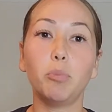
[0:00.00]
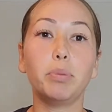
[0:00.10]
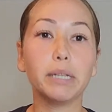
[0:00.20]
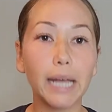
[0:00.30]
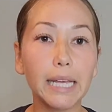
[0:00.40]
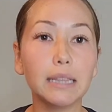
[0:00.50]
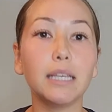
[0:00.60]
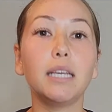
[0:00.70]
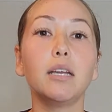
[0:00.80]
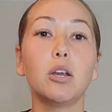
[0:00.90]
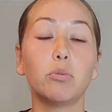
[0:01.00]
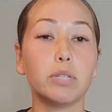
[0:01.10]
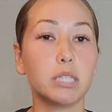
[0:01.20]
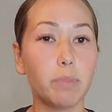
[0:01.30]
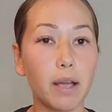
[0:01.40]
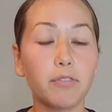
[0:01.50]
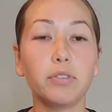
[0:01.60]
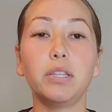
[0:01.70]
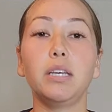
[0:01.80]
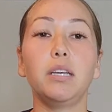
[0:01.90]
politely,
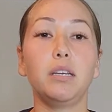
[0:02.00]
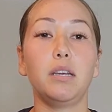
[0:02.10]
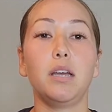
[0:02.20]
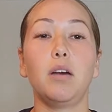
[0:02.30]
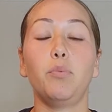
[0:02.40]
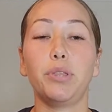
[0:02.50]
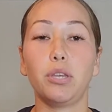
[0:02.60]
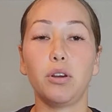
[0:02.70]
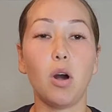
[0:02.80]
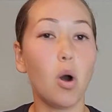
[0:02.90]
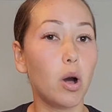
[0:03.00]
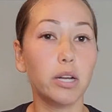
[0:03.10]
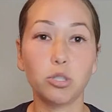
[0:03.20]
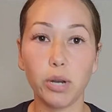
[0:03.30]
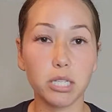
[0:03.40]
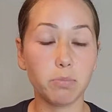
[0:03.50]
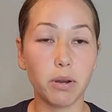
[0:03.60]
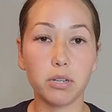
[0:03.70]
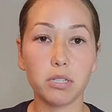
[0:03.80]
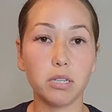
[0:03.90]
respectfully, with all
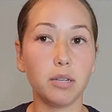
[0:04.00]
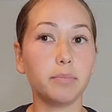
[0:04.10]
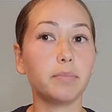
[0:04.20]
transparency.